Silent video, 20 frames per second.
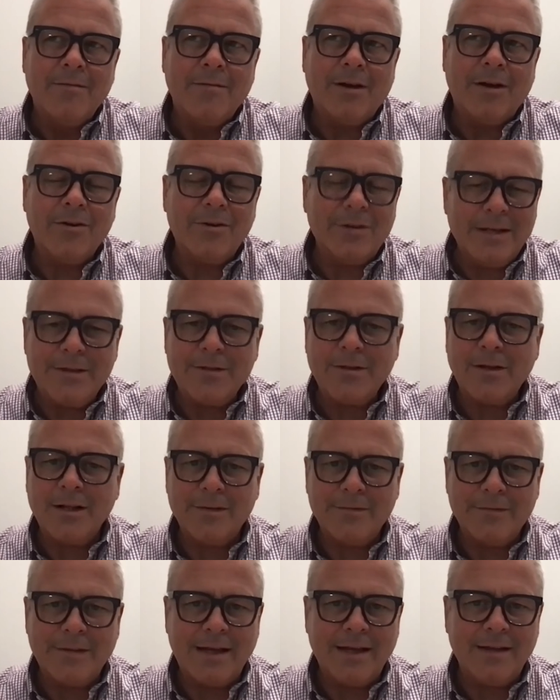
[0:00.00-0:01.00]
underneath all
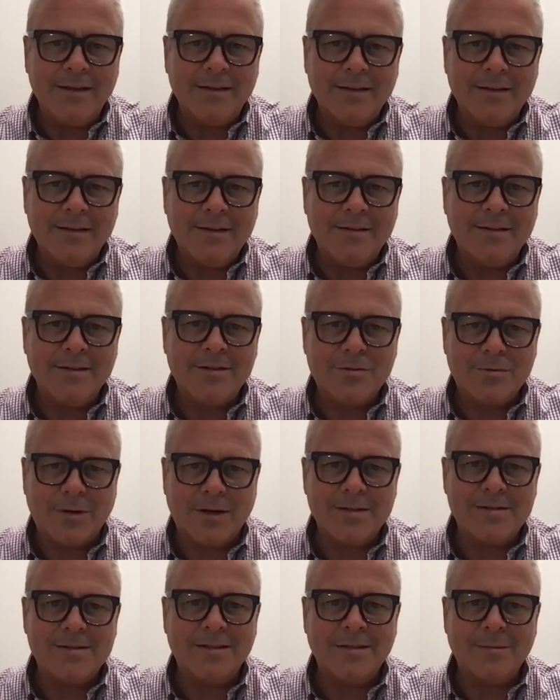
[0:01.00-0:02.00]
of that, the
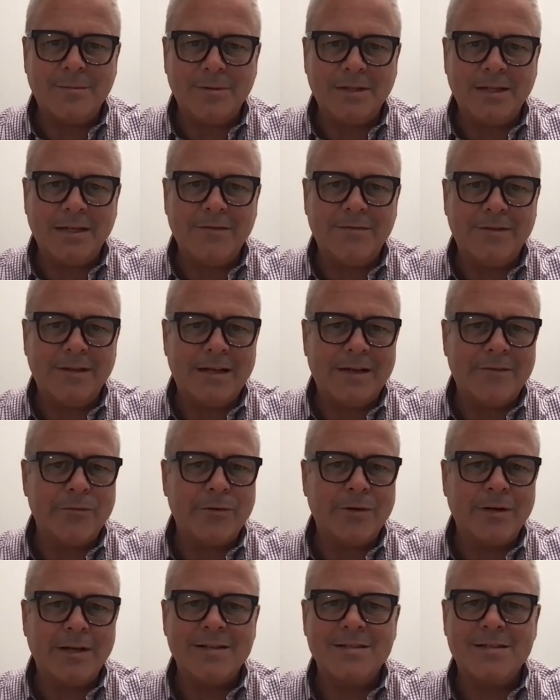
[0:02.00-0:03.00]
trust and the belief that
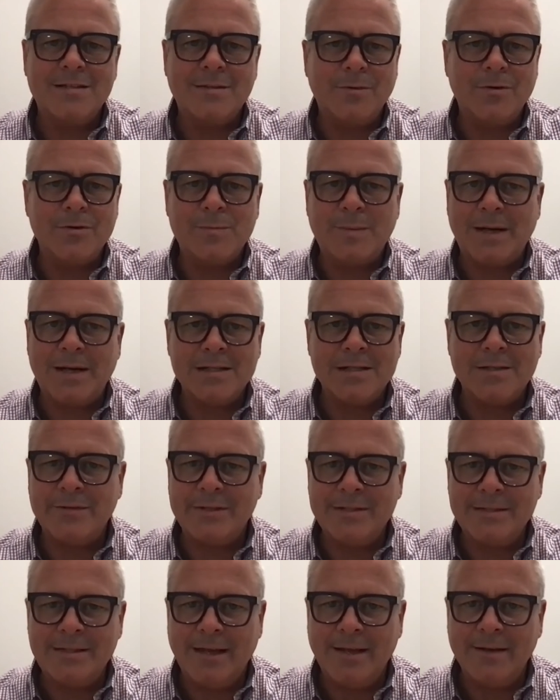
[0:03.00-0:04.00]
everyone has the most positive
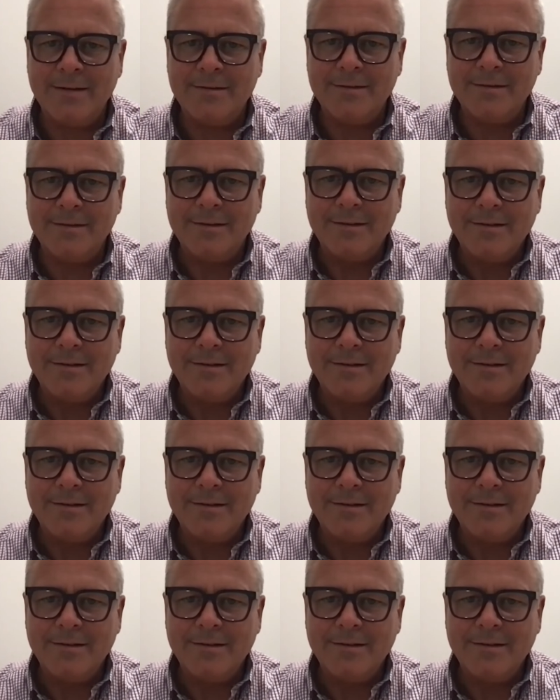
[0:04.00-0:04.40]
intent.